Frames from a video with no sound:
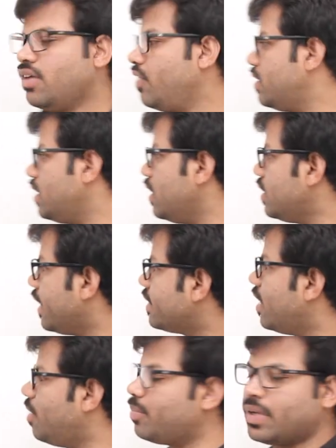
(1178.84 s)
Now we'll see this
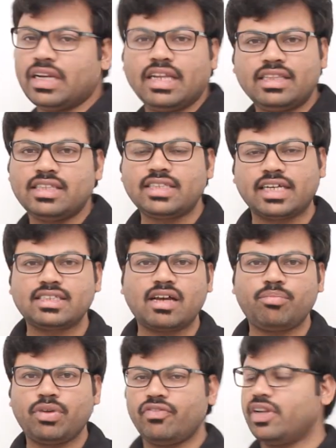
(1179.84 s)
example. In this
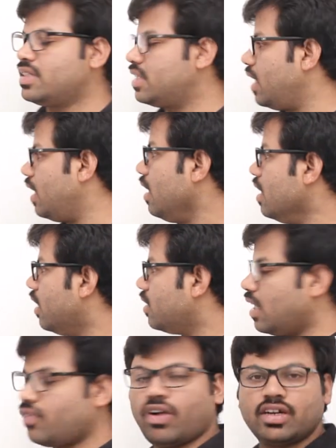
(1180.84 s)
example, we'll see
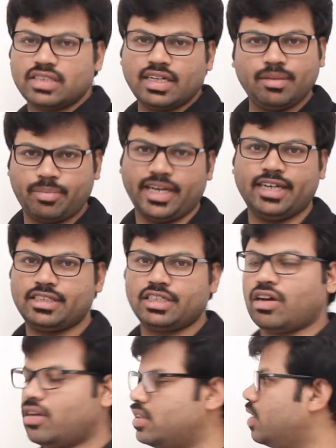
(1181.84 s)
that functional dependency
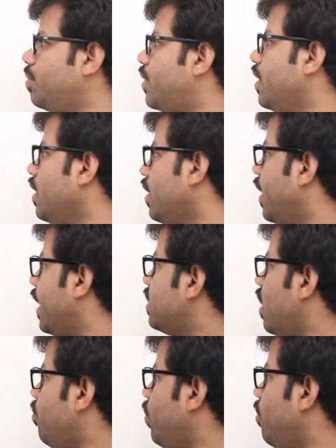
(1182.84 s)
concept.
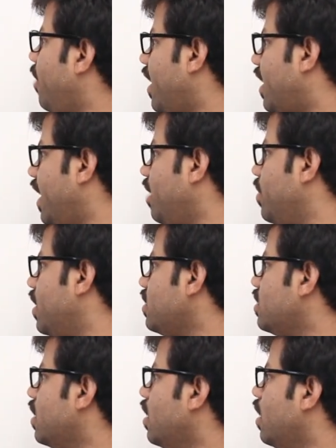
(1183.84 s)
Example, my claim
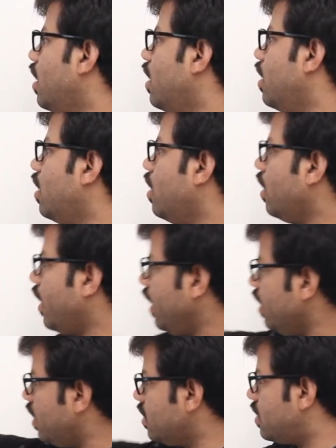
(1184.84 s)
is
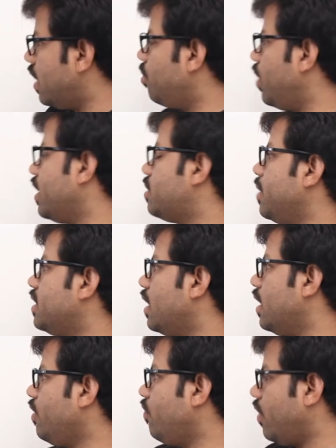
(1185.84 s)
in this table,
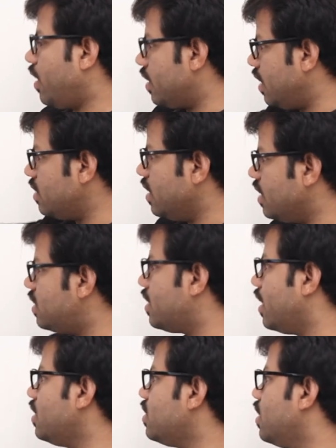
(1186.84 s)
especially for this
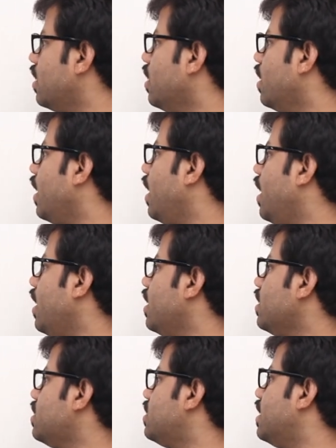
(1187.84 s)
instance,
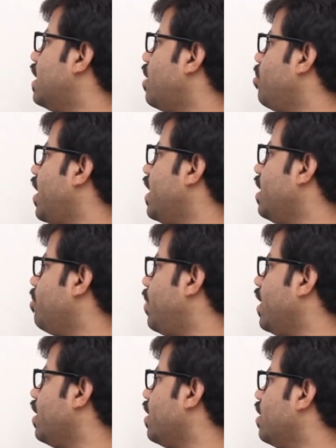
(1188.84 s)
A is determining
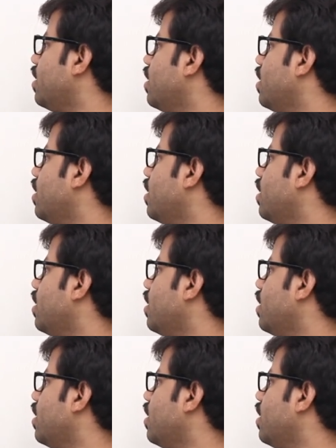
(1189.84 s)
B.